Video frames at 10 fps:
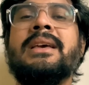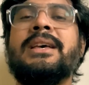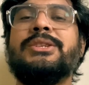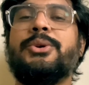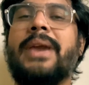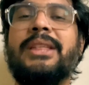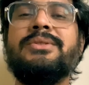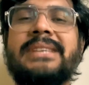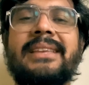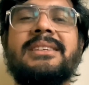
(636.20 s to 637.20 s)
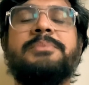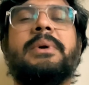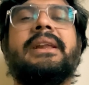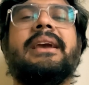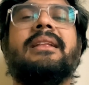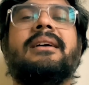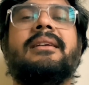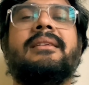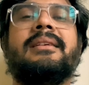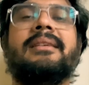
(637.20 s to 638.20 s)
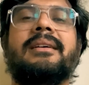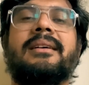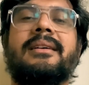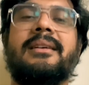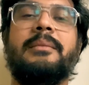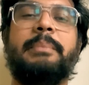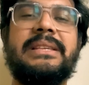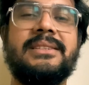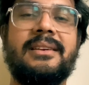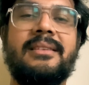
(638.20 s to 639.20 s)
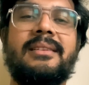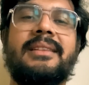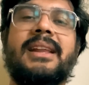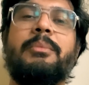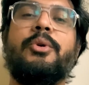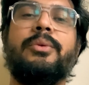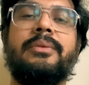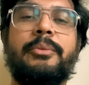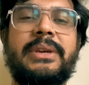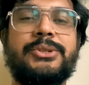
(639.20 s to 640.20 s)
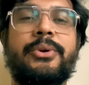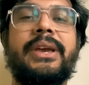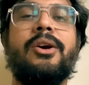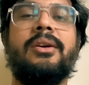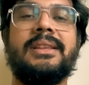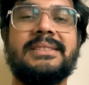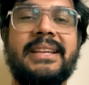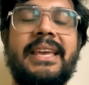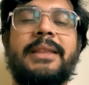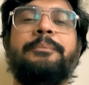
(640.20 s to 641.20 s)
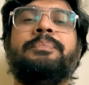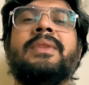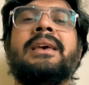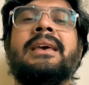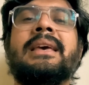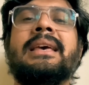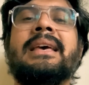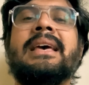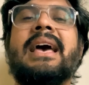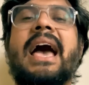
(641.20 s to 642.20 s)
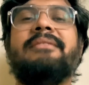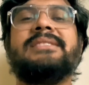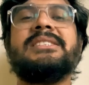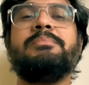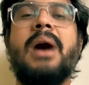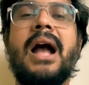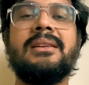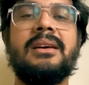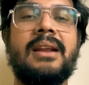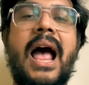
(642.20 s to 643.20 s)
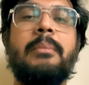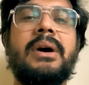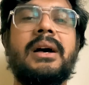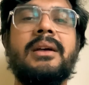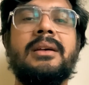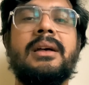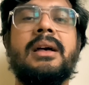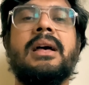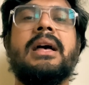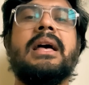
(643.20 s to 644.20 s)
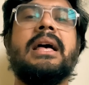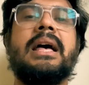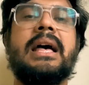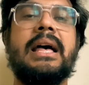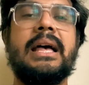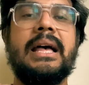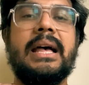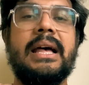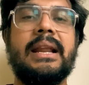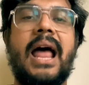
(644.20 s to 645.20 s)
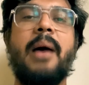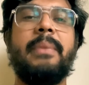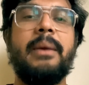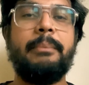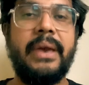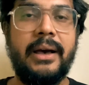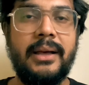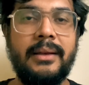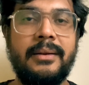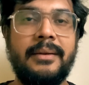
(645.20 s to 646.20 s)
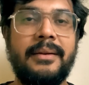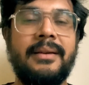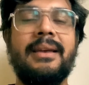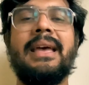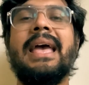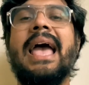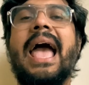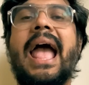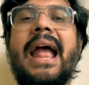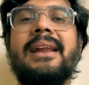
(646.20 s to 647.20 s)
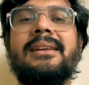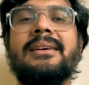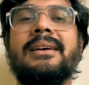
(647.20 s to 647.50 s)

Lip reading: So can you see this particular picture that I'm going to be showing on the screen? I've just marked Ramaha, Ramebhyaha and